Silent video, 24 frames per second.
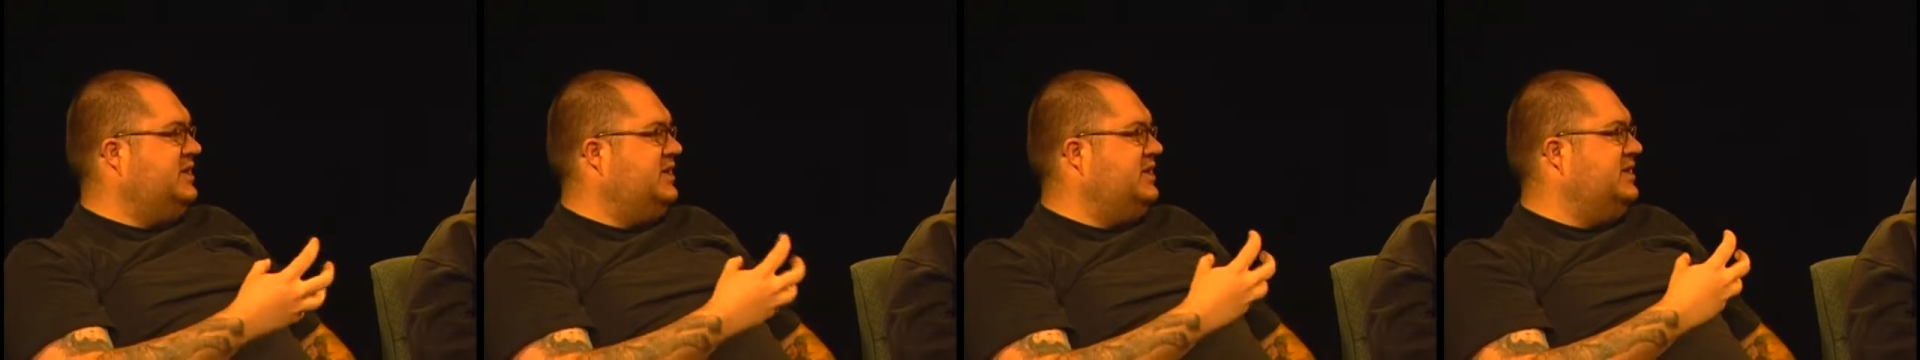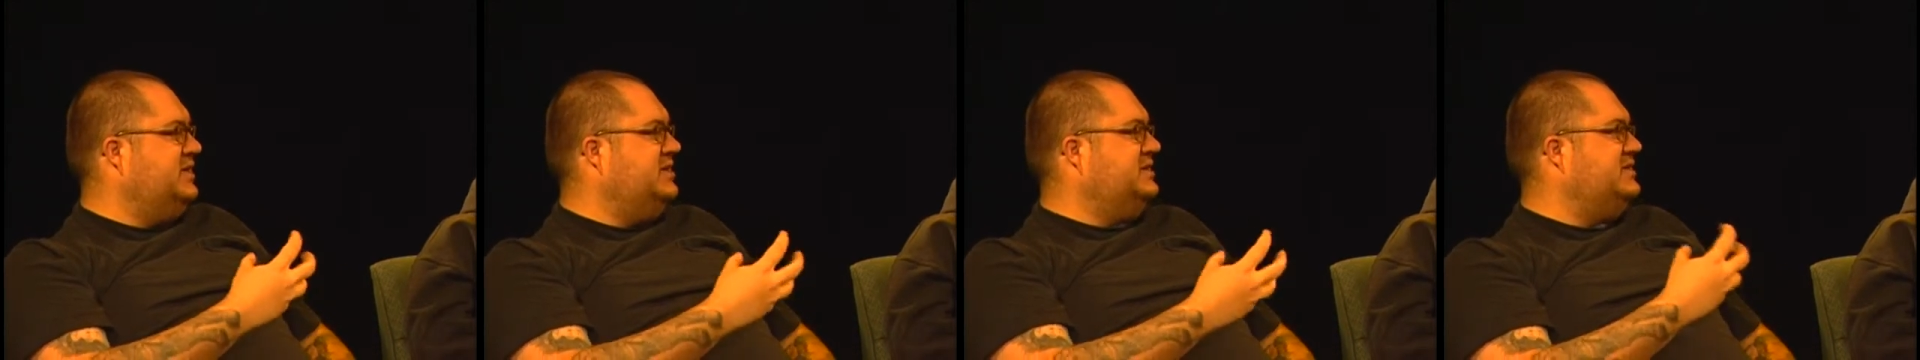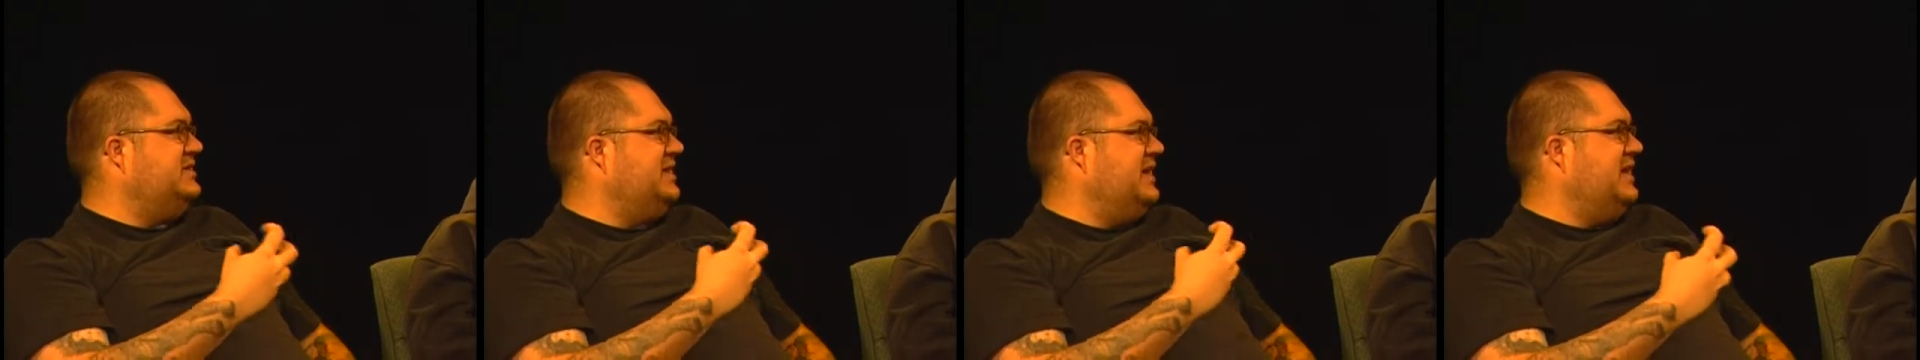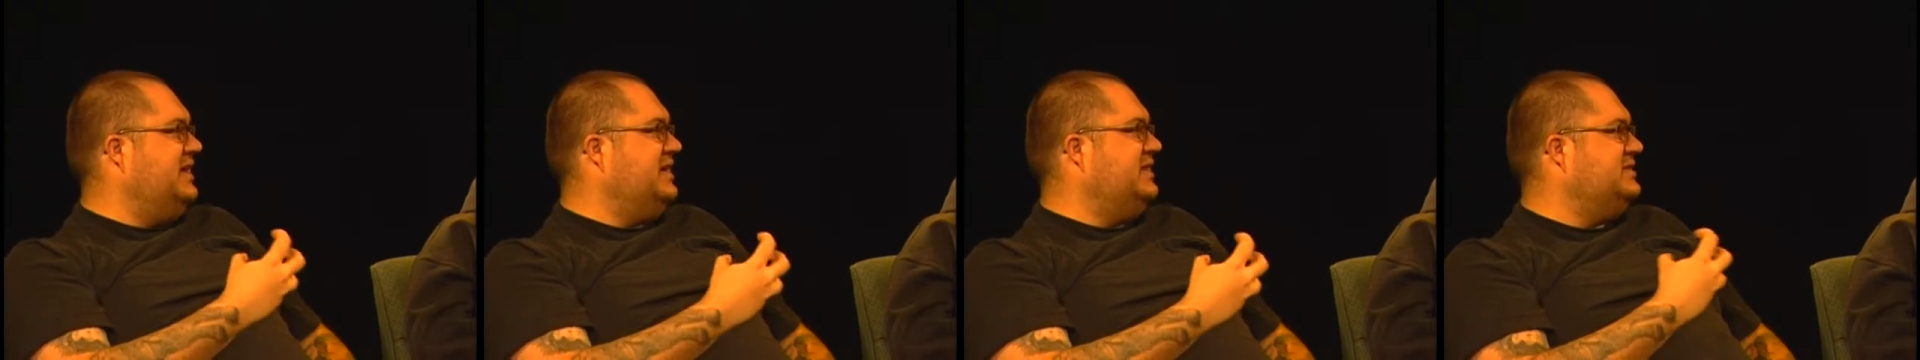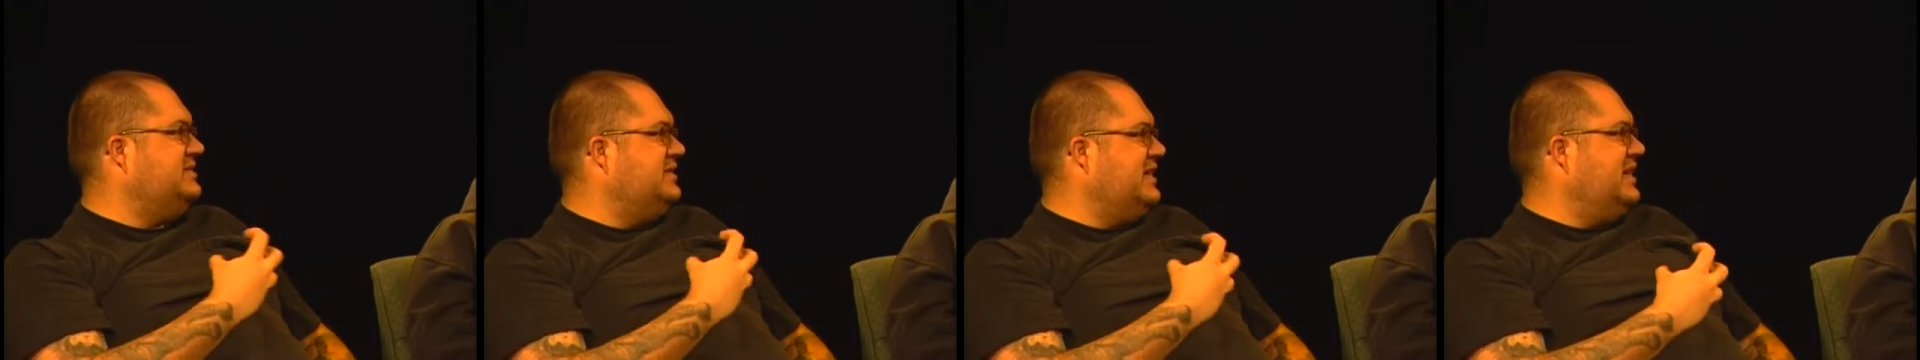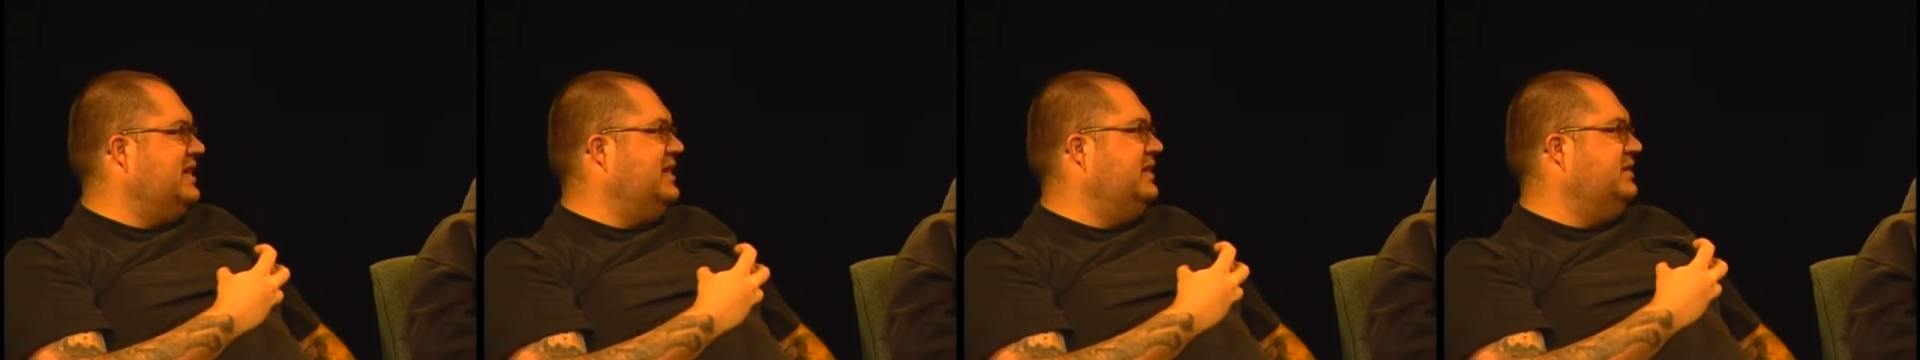eat and take
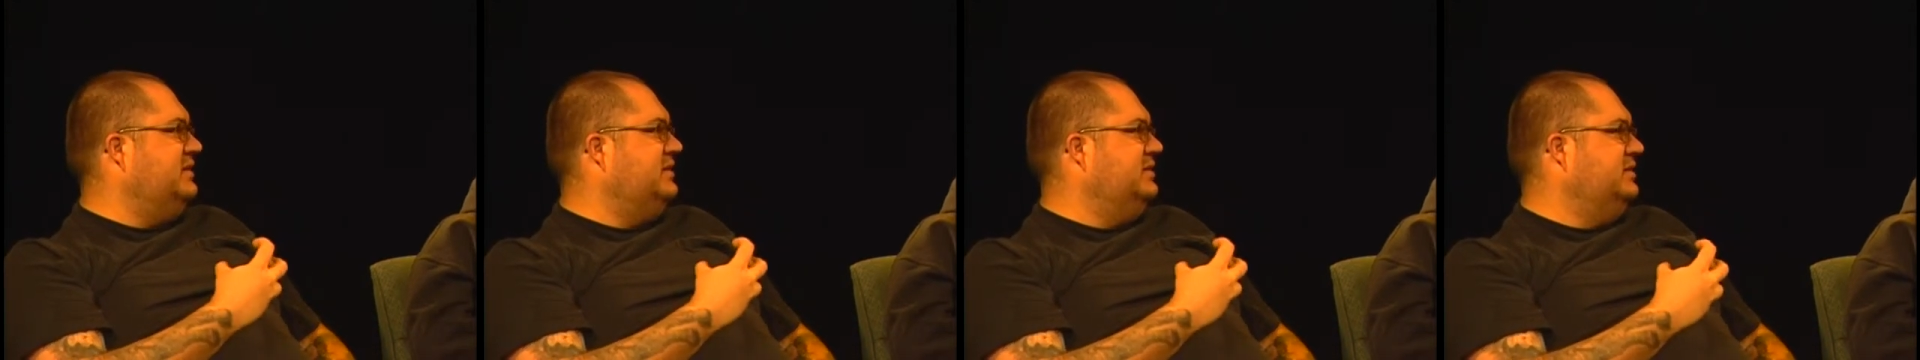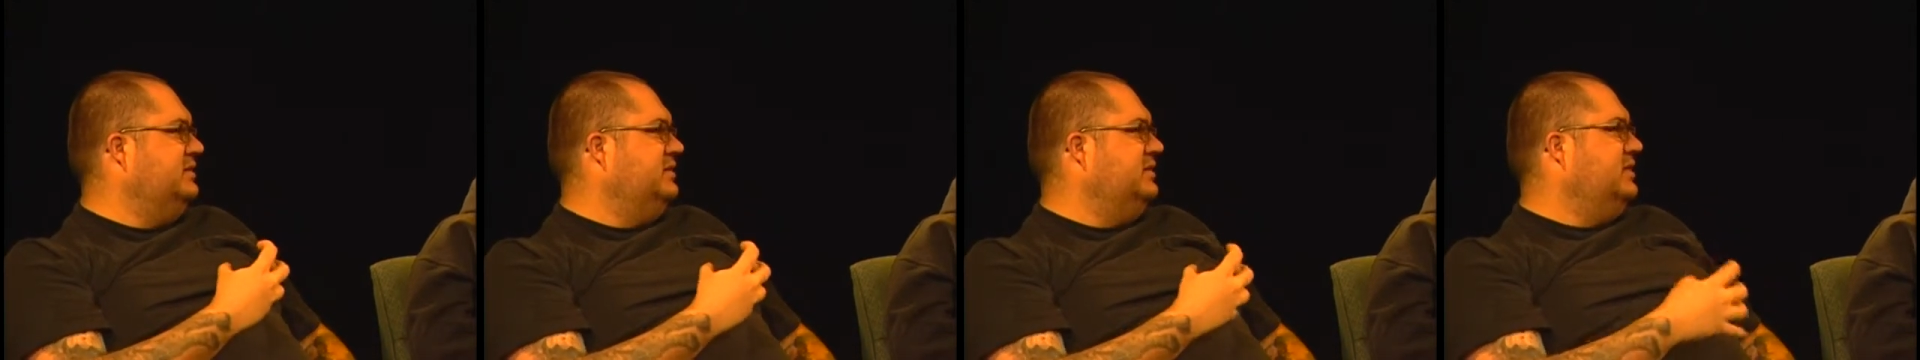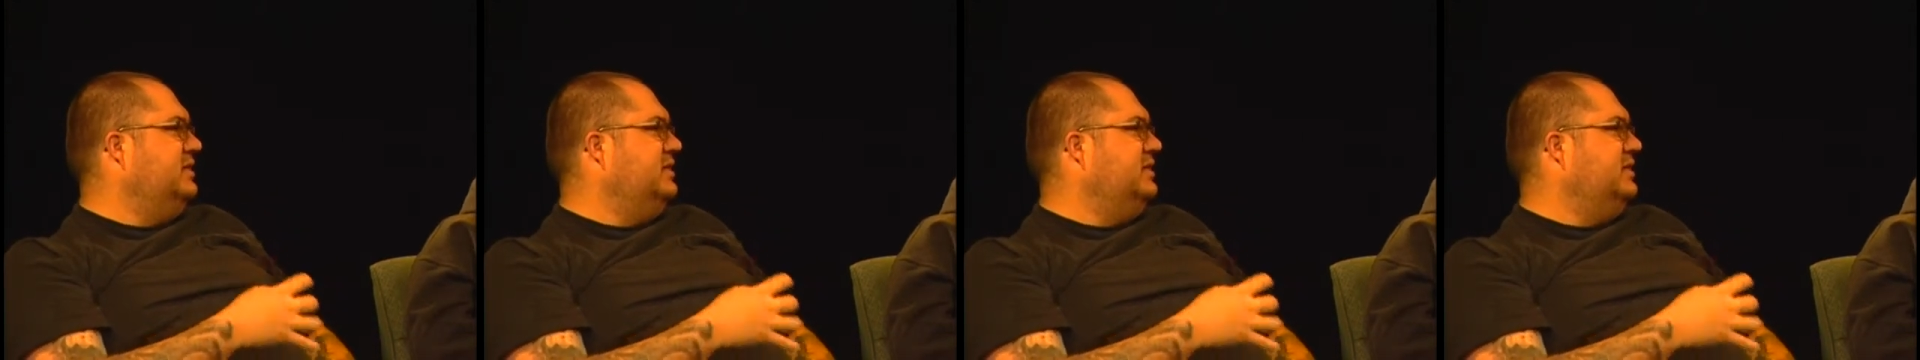and take.